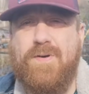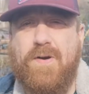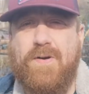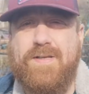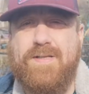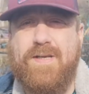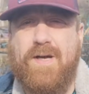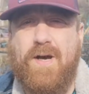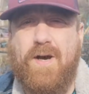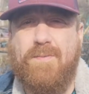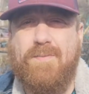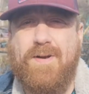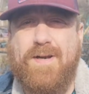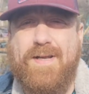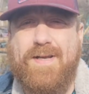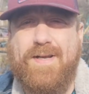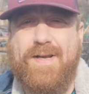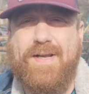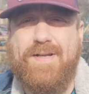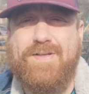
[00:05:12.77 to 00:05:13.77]
right, I'm
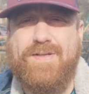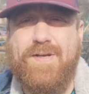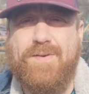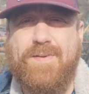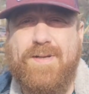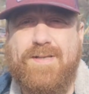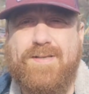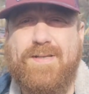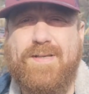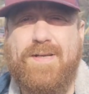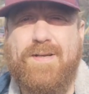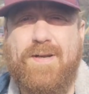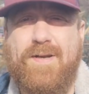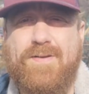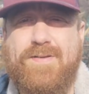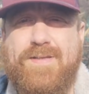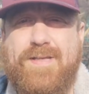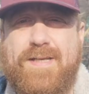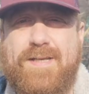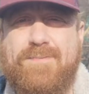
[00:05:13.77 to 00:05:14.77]
going to get to it, and
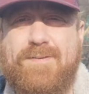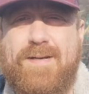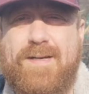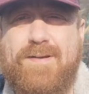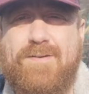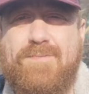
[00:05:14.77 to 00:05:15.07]
I'll see you in a